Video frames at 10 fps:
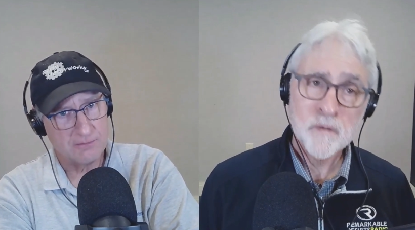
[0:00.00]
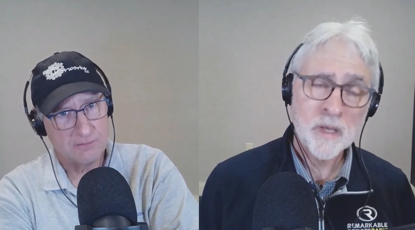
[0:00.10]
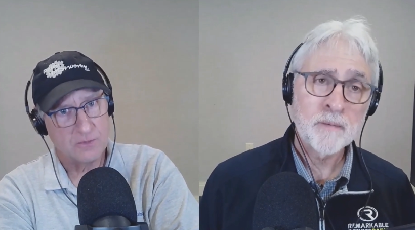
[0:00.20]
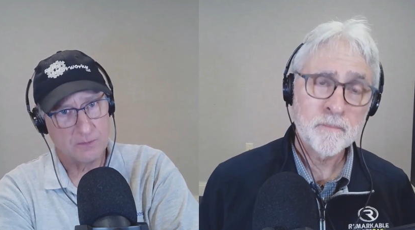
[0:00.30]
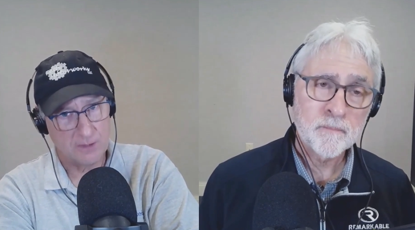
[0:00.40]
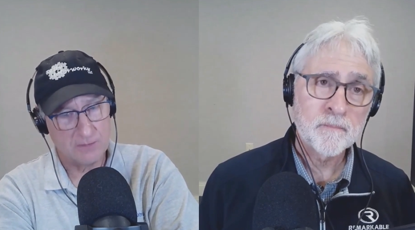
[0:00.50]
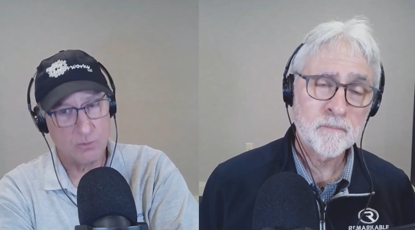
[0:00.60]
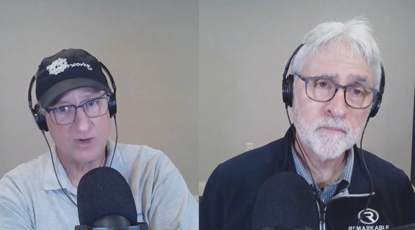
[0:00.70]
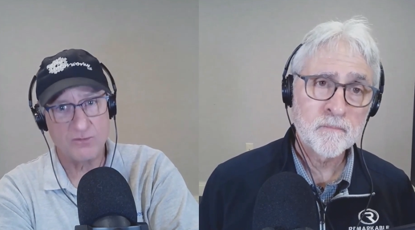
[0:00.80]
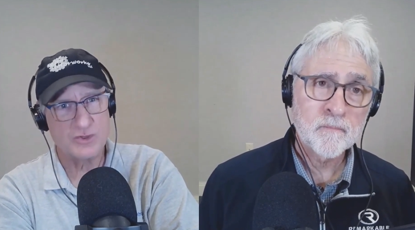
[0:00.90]
Speaker 1: Okay. Right.
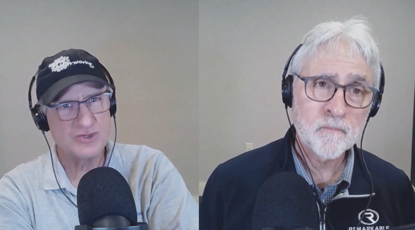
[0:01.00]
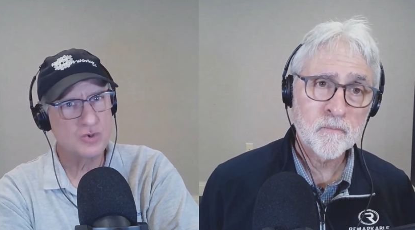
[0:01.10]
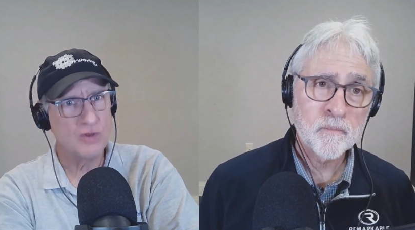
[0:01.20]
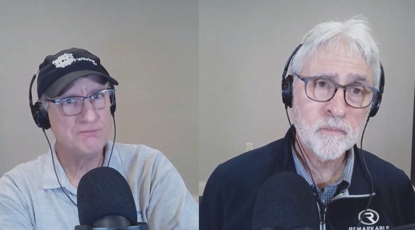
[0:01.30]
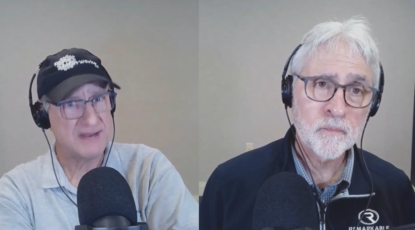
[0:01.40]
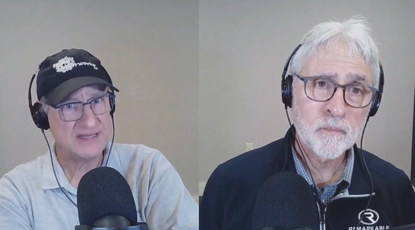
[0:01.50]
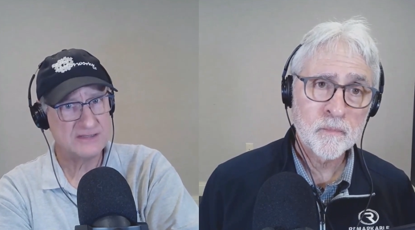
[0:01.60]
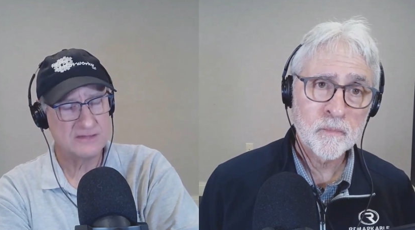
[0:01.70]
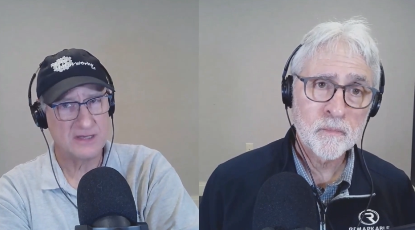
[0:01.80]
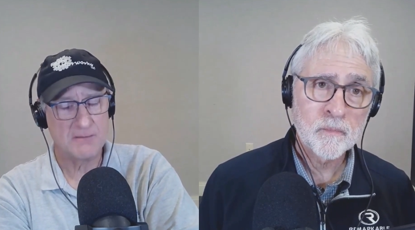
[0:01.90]
One of which is called
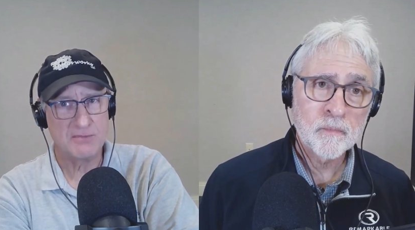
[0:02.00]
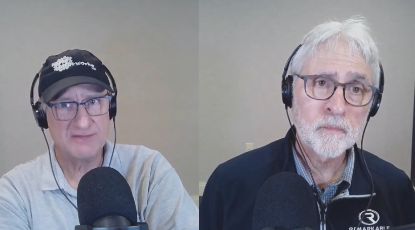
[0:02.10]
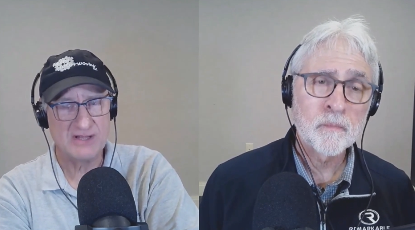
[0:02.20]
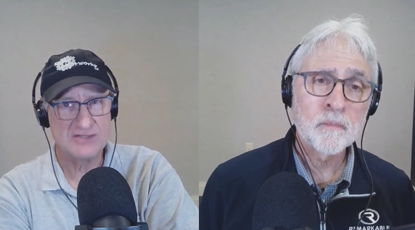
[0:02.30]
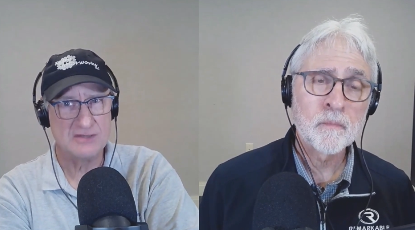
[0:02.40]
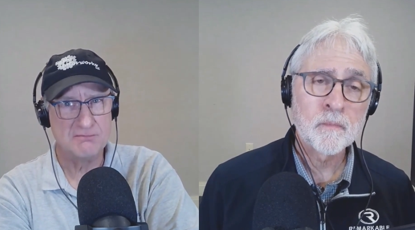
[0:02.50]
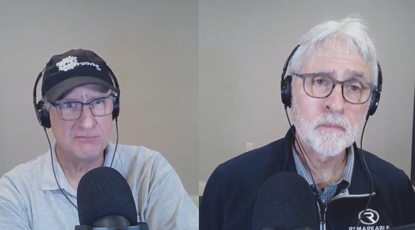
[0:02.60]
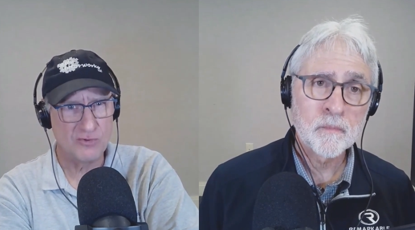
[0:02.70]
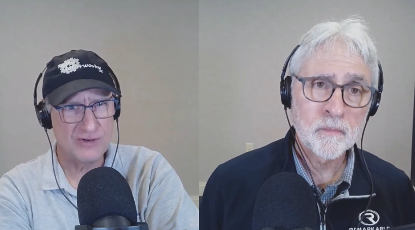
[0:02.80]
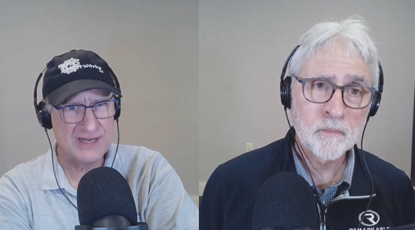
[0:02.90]
MATES, and I believe that's the
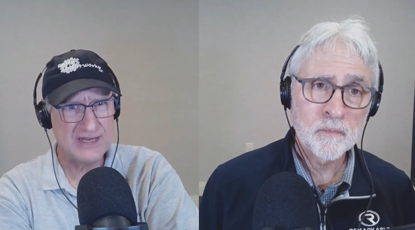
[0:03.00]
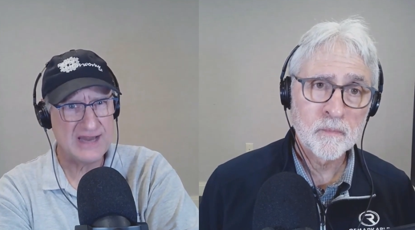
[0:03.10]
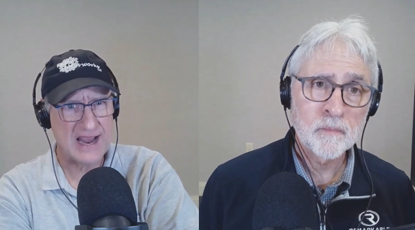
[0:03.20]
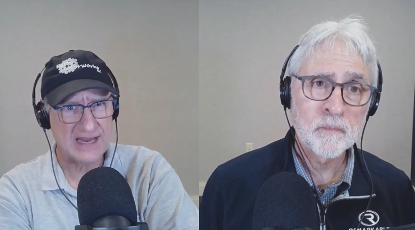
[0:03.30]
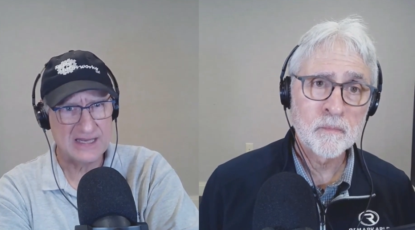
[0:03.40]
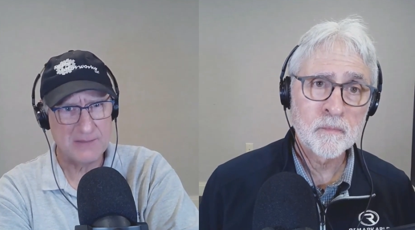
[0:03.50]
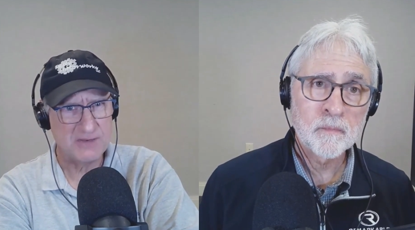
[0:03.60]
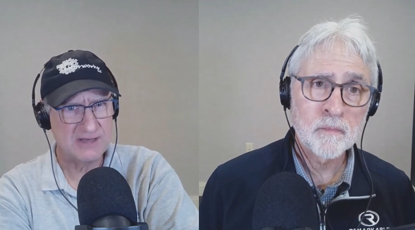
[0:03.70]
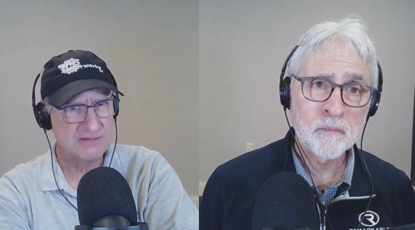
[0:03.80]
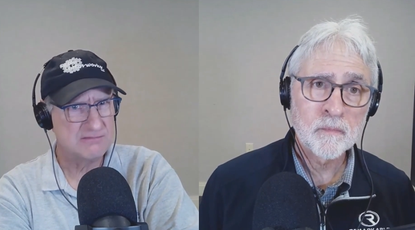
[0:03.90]
Marine
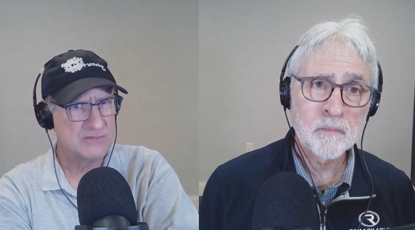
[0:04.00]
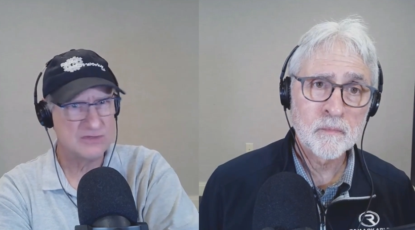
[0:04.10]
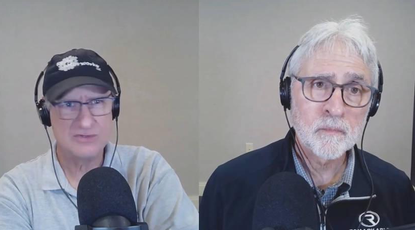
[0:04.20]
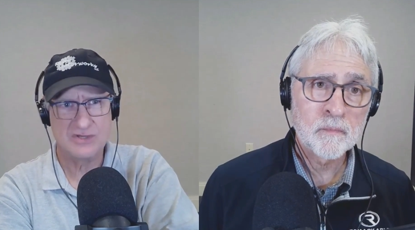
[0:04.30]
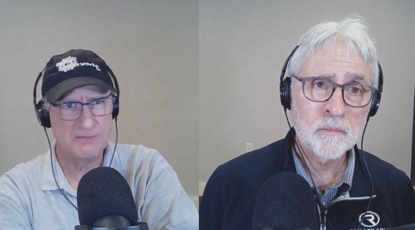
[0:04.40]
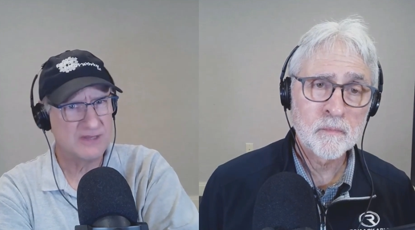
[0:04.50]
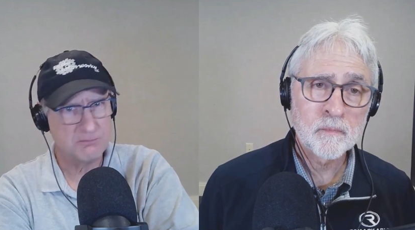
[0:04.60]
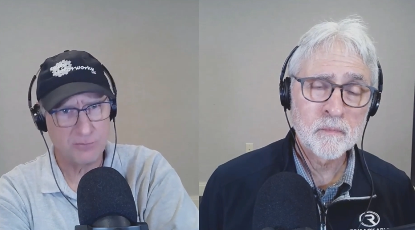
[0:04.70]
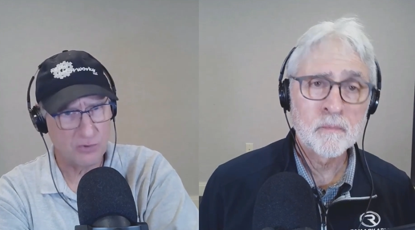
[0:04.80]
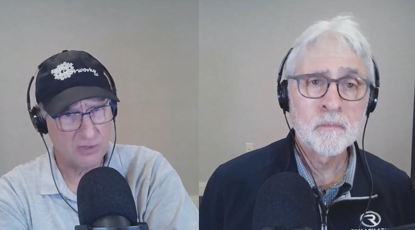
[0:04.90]
Academic you know,
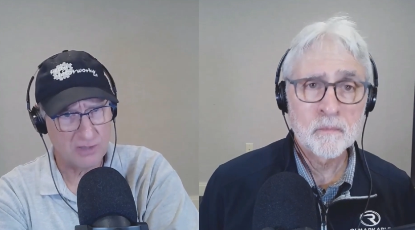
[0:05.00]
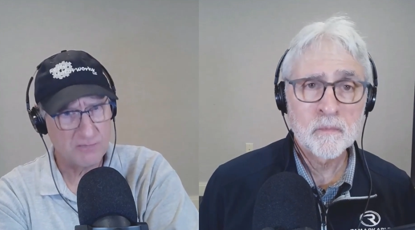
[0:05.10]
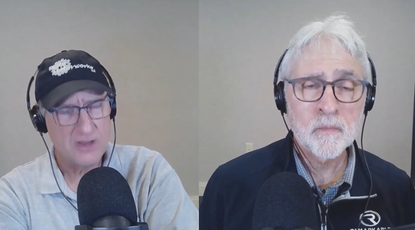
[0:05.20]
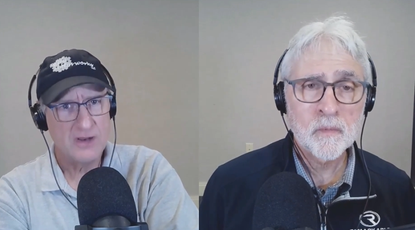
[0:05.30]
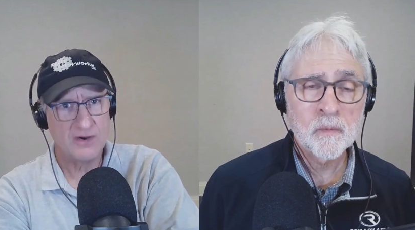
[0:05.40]
something program.